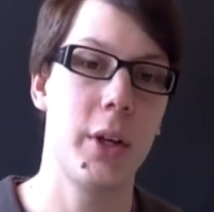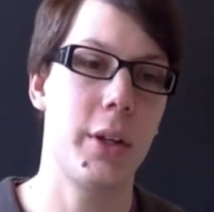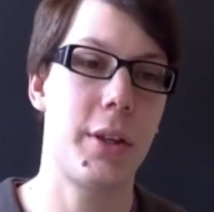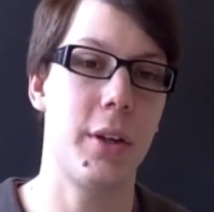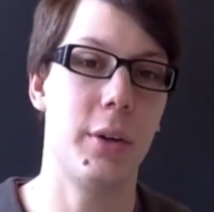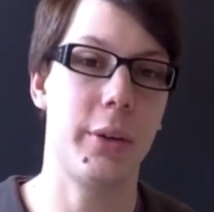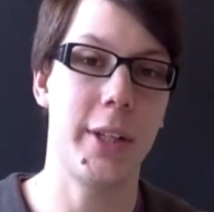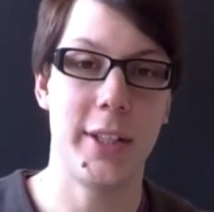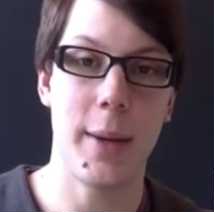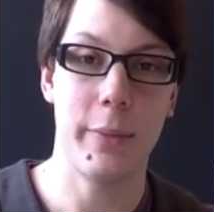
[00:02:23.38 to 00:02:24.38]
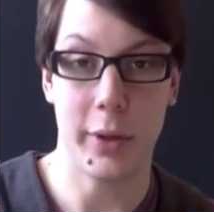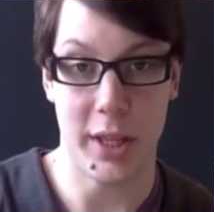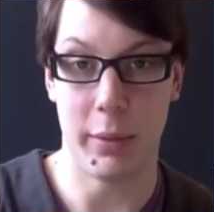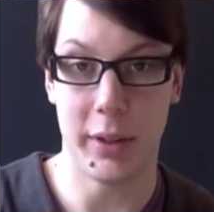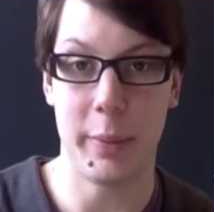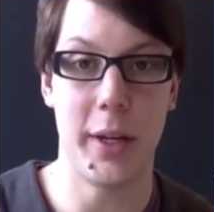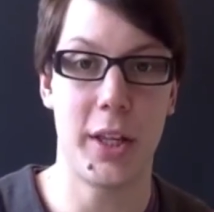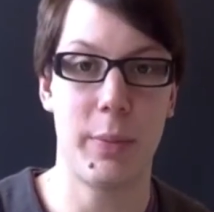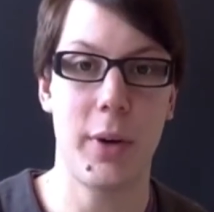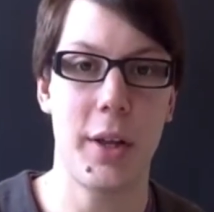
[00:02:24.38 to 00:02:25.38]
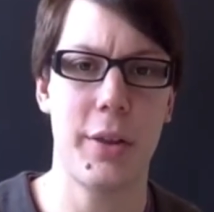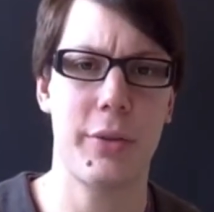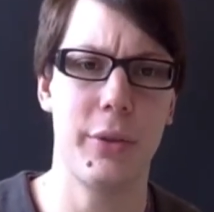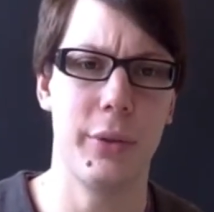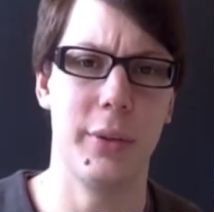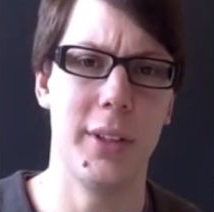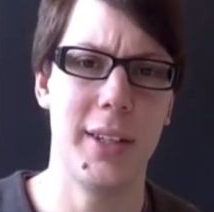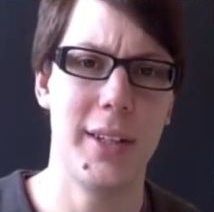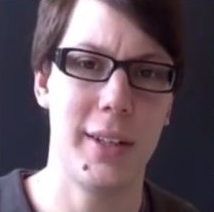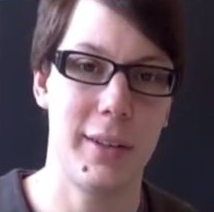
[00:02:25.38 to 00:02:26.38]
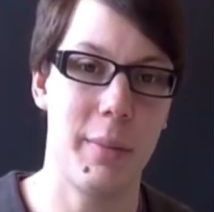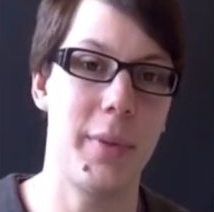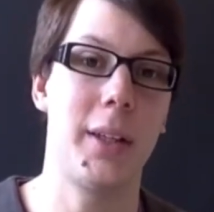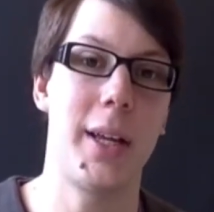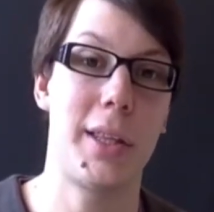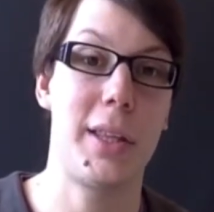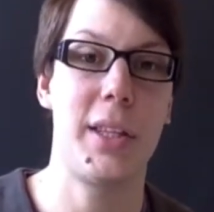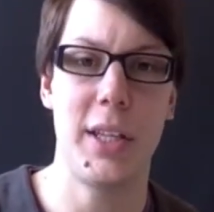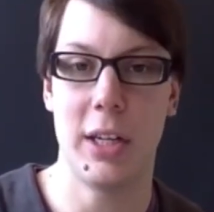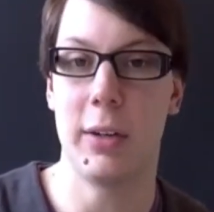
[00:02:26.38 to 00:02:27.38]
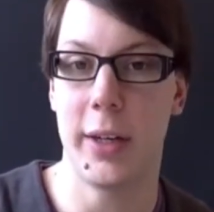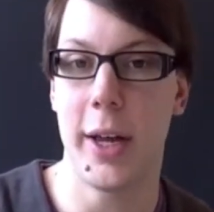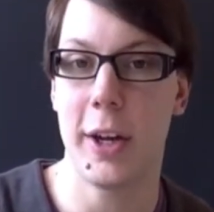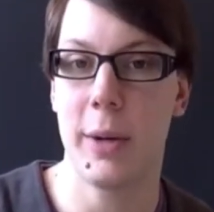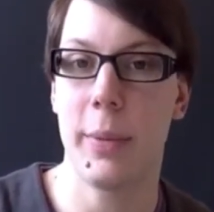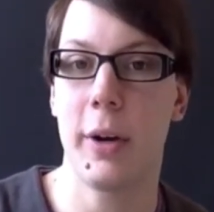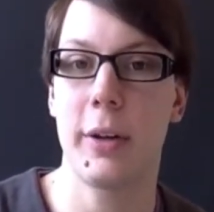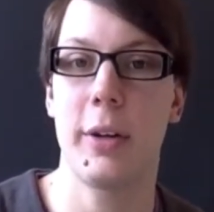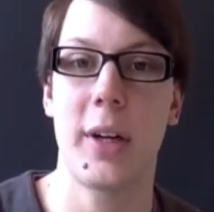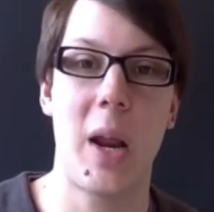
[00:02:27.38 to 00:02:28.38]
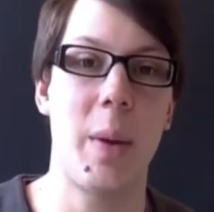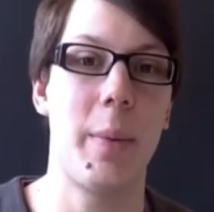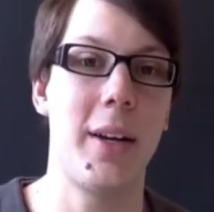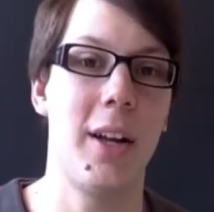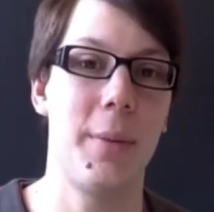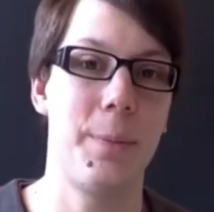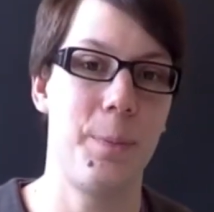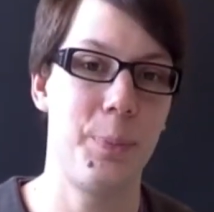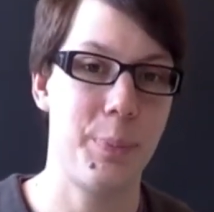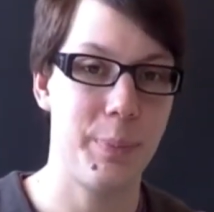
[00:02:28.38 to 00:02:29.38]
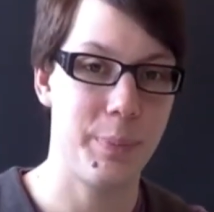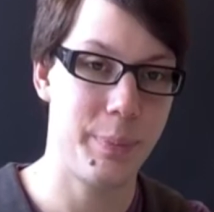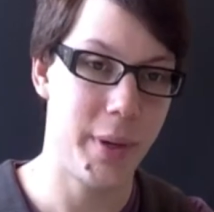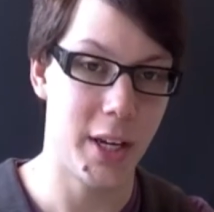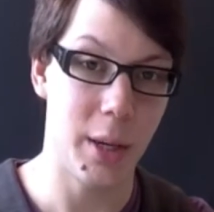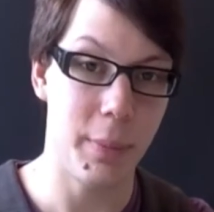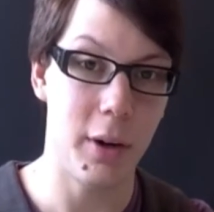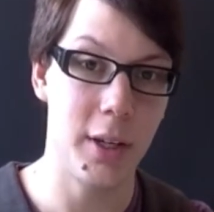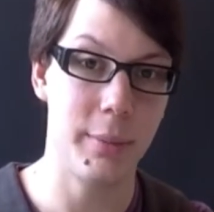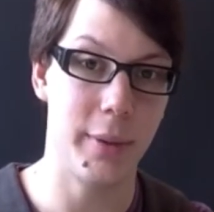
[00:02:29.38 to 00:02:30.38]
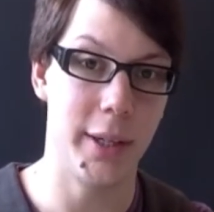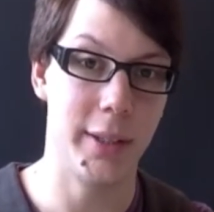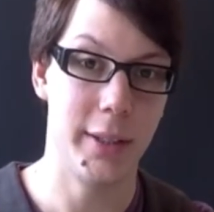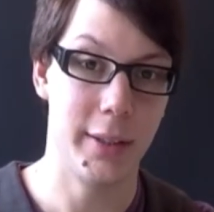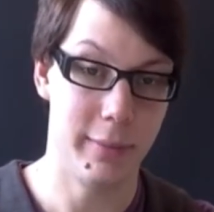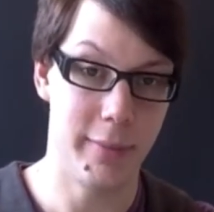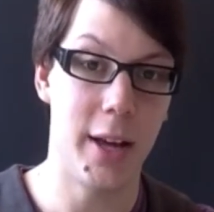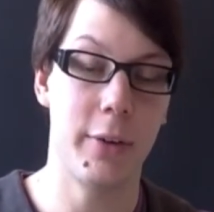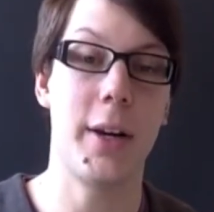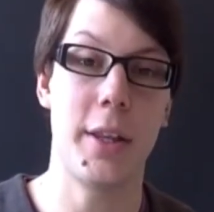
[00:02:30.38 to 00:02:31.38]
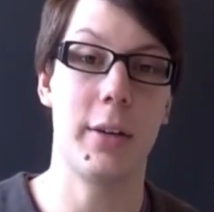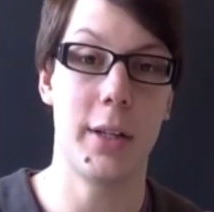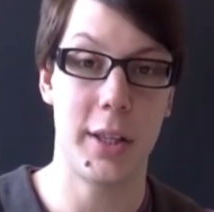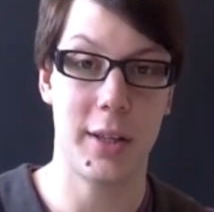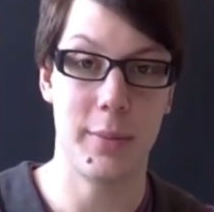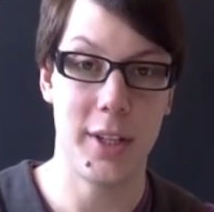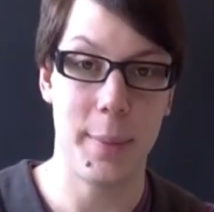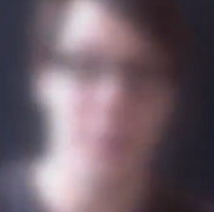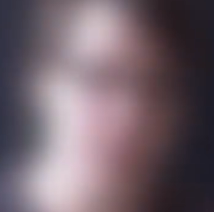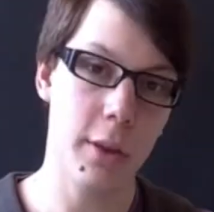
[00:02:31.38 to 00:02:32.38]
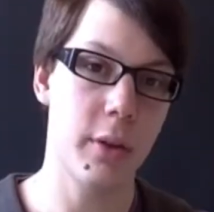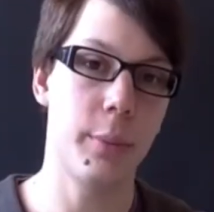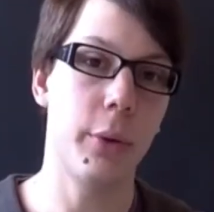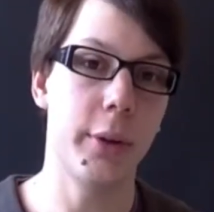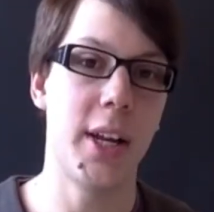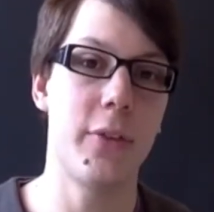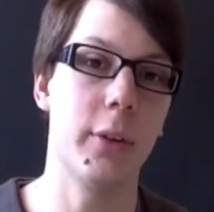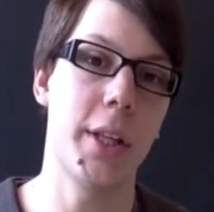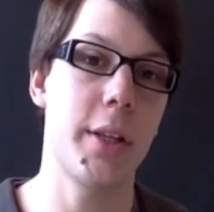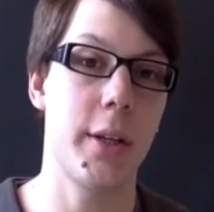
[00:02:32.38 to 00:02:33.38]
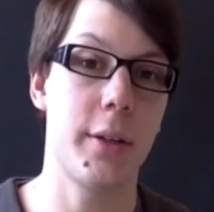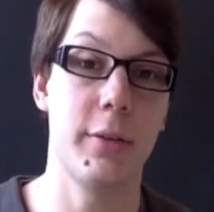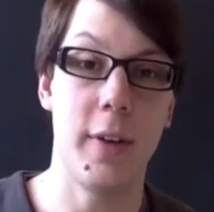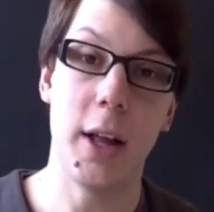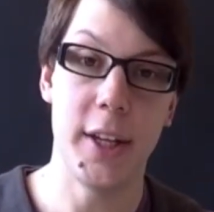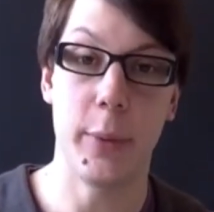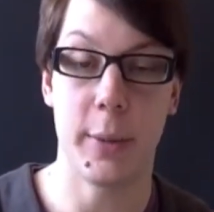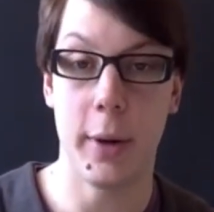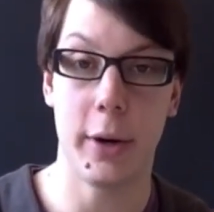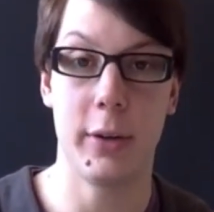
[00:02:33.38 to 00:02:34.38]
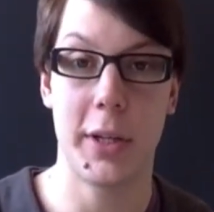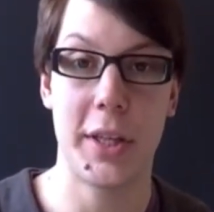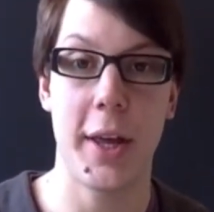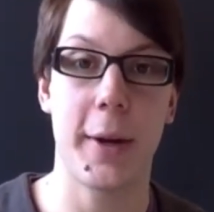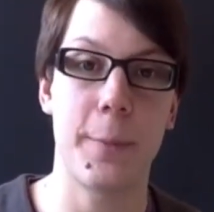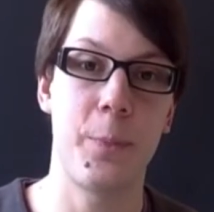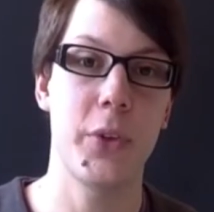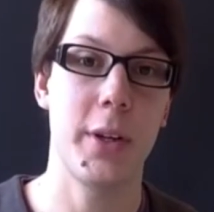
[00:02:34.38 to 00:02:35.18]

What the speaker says: So contempt, for example, can be expressed through something like sneering at your partner that you might not pick up on, but that right there is contempt. It's also important after listening to validate what your partner is saying.